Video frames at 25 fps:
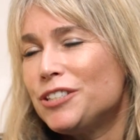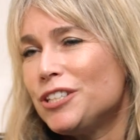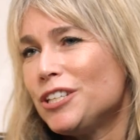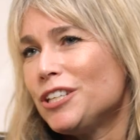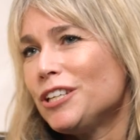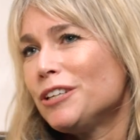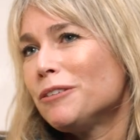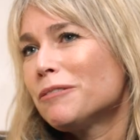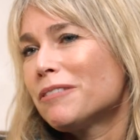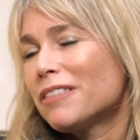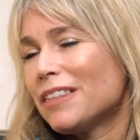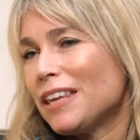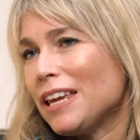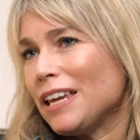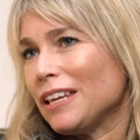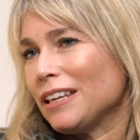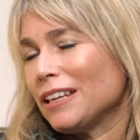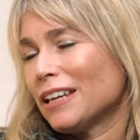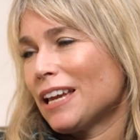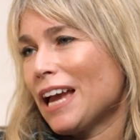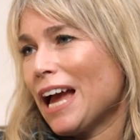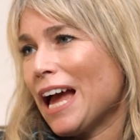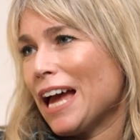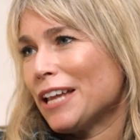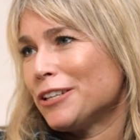Do you
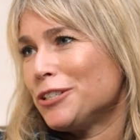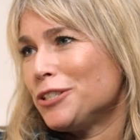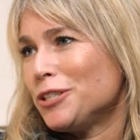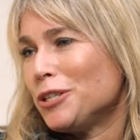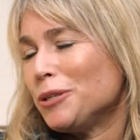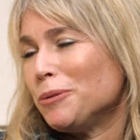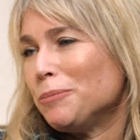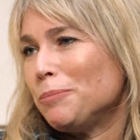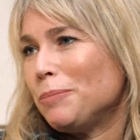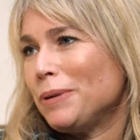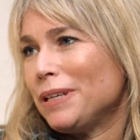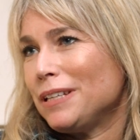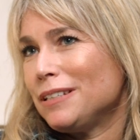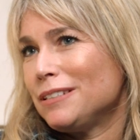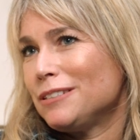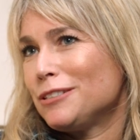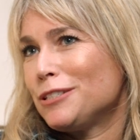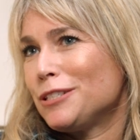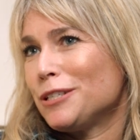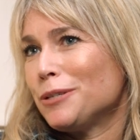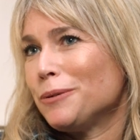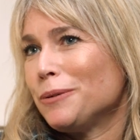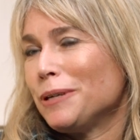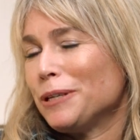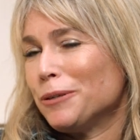think, had you been
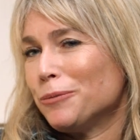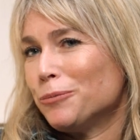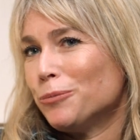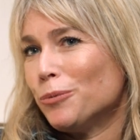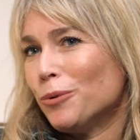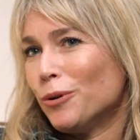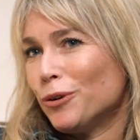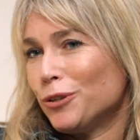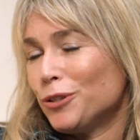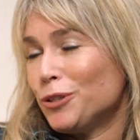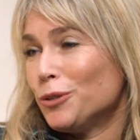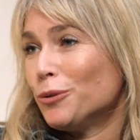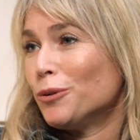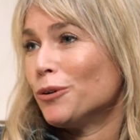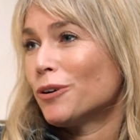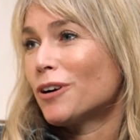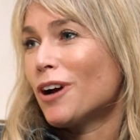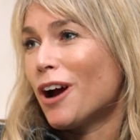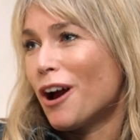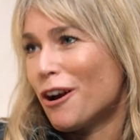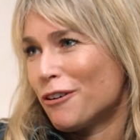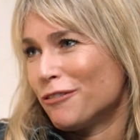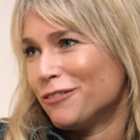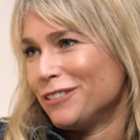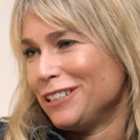doing what you're
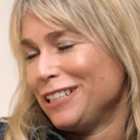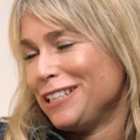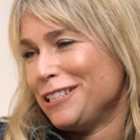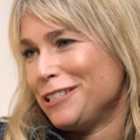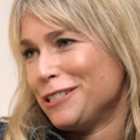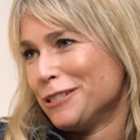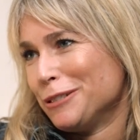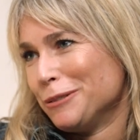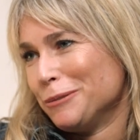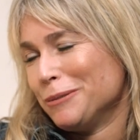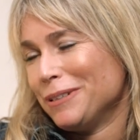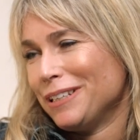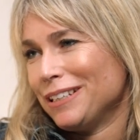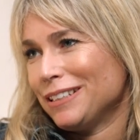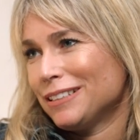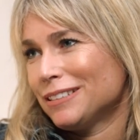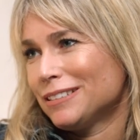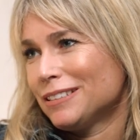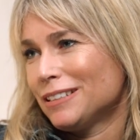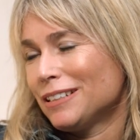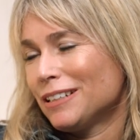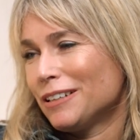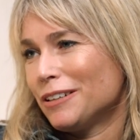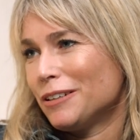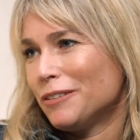currently
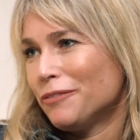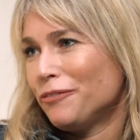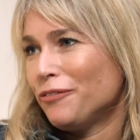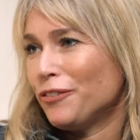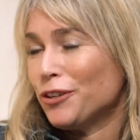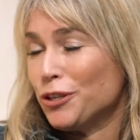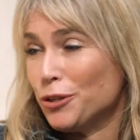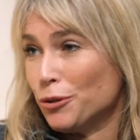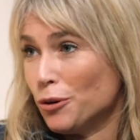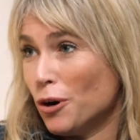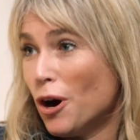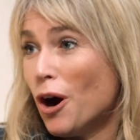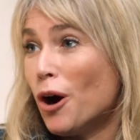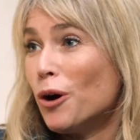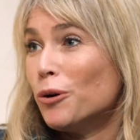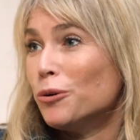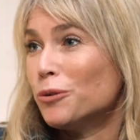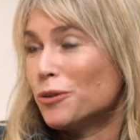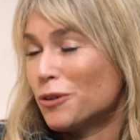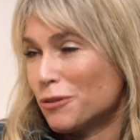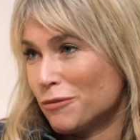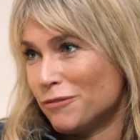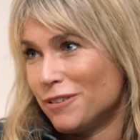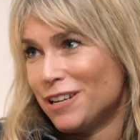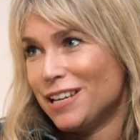doing for your whole
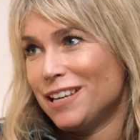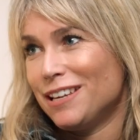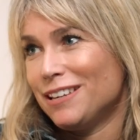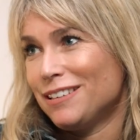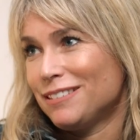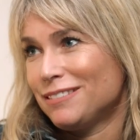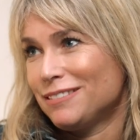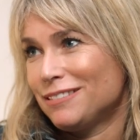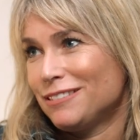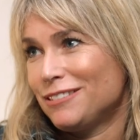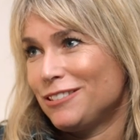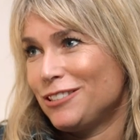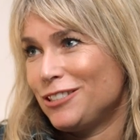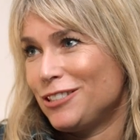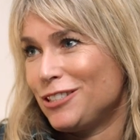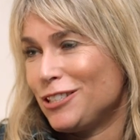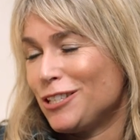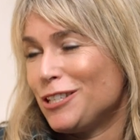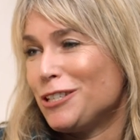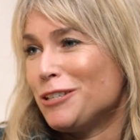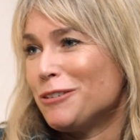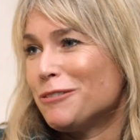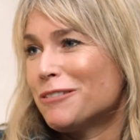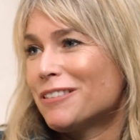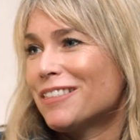career, do
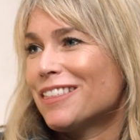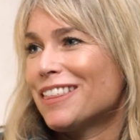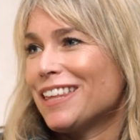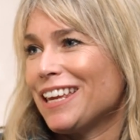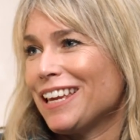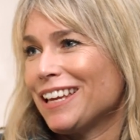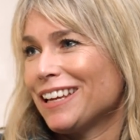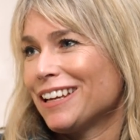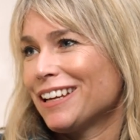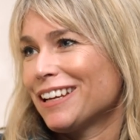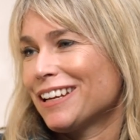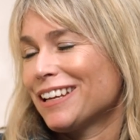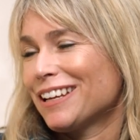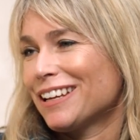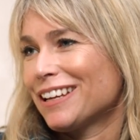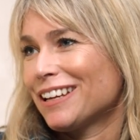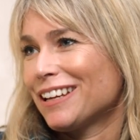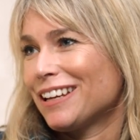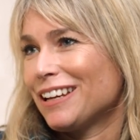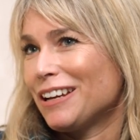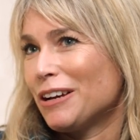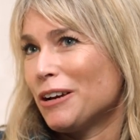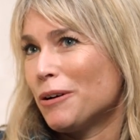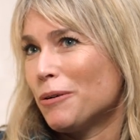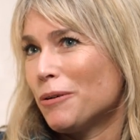you think
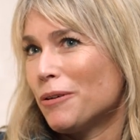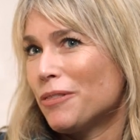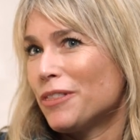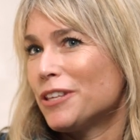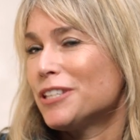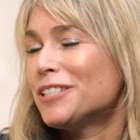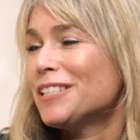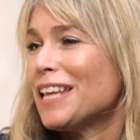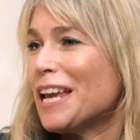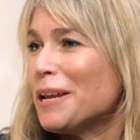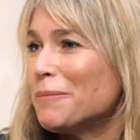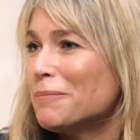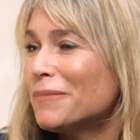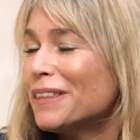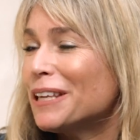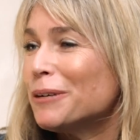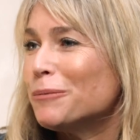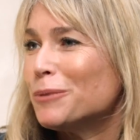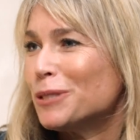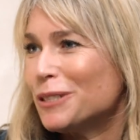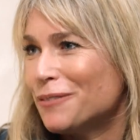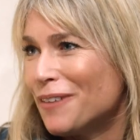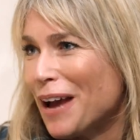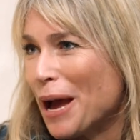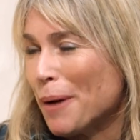the same thing
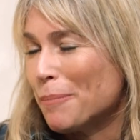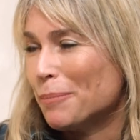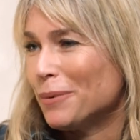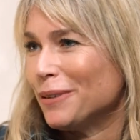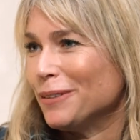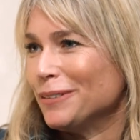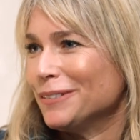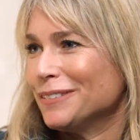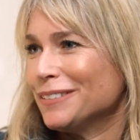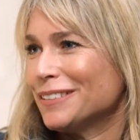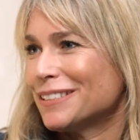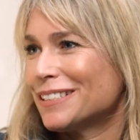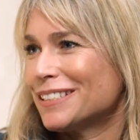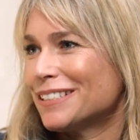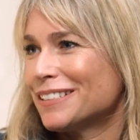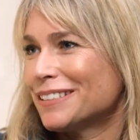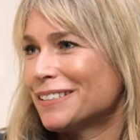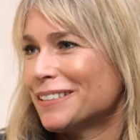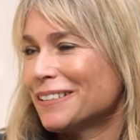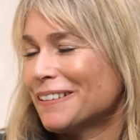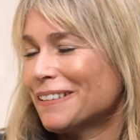would have happened?